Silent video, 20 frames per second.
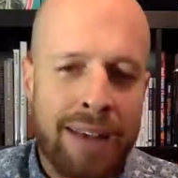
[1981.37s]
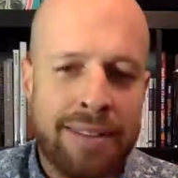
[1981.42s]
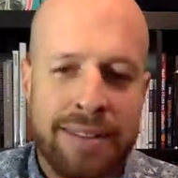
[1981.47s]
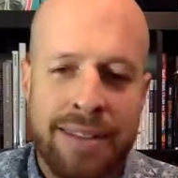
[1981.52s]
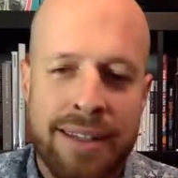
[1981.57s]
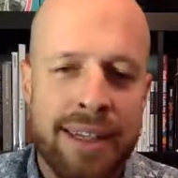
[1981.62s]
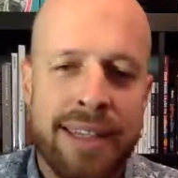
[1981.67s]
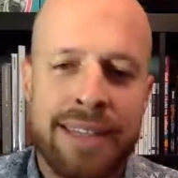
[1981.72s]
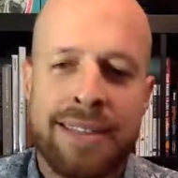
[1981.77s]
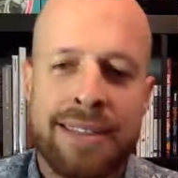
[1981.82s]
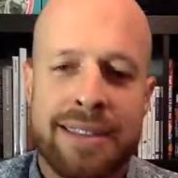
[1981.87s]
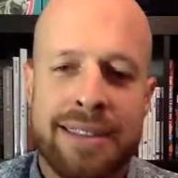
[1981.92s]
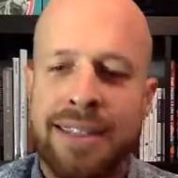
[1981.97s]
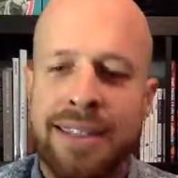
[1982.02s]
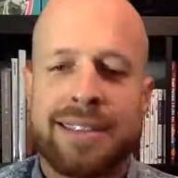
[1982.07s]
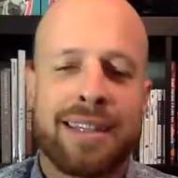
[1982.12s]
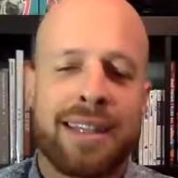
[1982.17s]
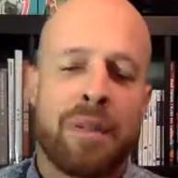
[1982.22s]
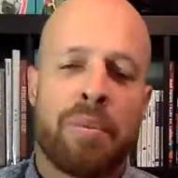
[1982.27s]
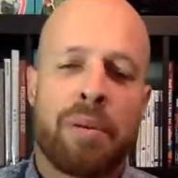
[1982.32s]
didn't
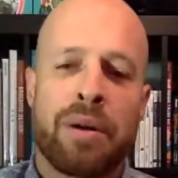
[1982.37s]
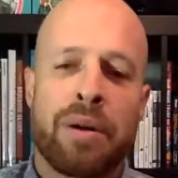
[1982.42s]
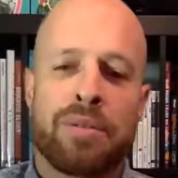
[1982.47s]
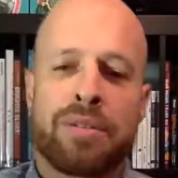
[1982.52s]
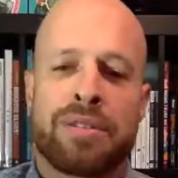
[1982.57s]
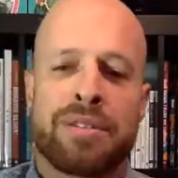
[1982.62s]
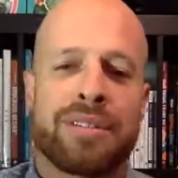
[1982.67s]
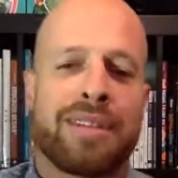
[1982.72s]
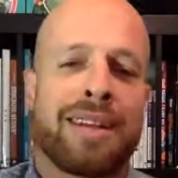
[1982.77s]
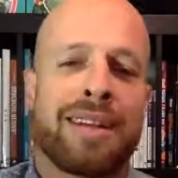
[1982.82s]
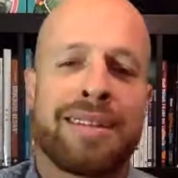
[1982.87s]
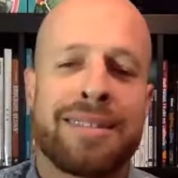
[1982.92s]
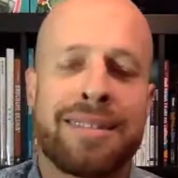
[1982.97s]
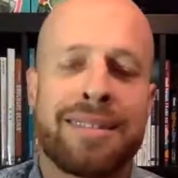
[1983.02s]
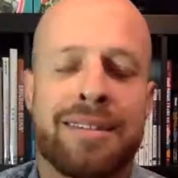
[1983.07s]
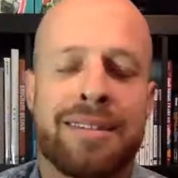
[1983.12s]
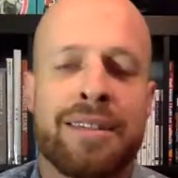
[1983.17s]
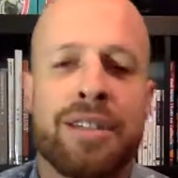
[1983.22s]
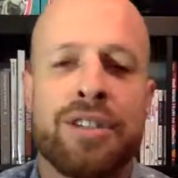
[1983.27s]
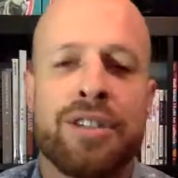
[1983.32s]
exist in the poster scene
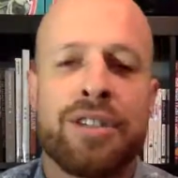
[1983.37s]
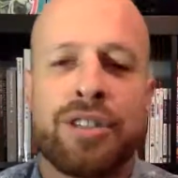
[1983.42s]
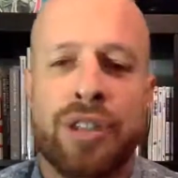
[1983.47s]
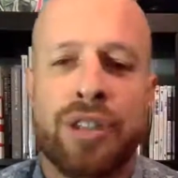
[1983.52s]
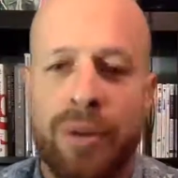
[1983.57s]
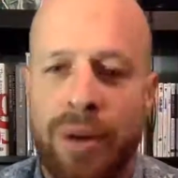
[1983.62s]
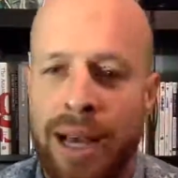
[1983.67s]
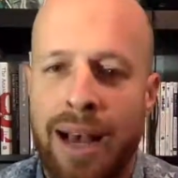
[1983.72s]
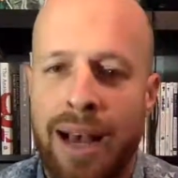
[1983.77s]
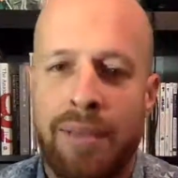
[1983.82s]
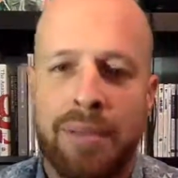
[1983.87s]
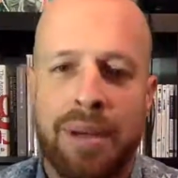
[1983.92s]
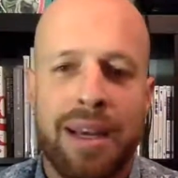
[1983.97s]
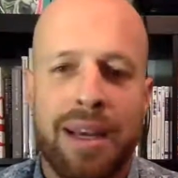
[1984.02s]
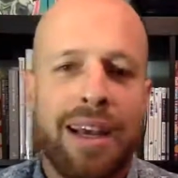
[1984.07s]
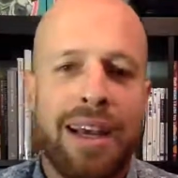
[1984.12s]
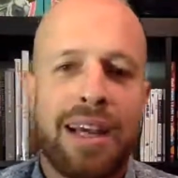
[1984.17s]
until he showed up.